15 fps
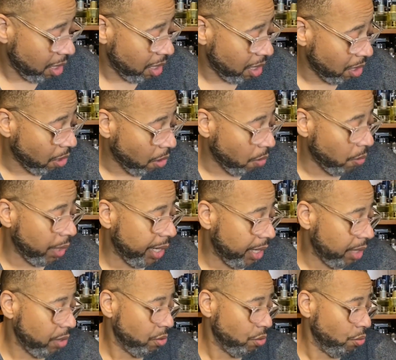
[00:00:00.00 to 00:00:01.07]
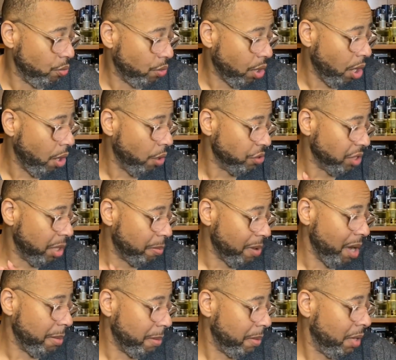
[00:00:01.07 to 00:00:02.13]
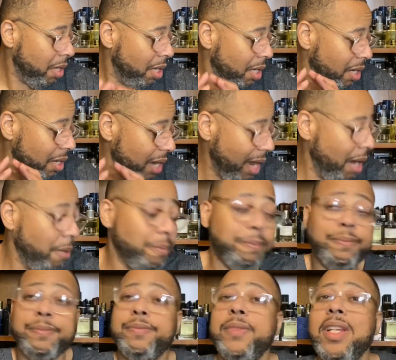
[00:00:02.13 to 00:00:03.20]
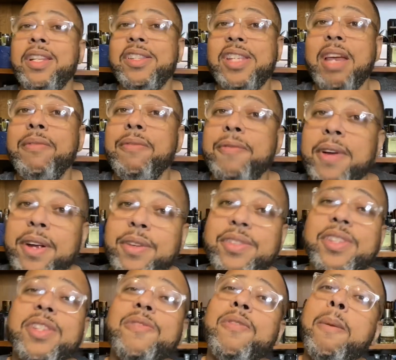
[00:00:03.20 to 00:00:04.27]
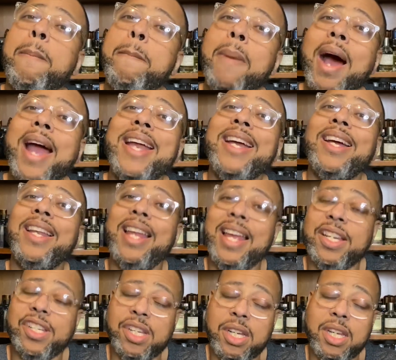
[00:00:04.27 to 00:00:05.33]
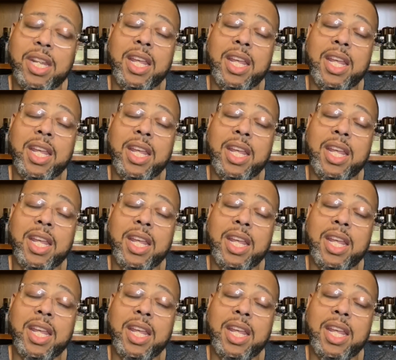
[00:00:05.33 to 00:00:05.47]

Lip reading: going to cause a problem. Now, to the 7 fragrances from my collection.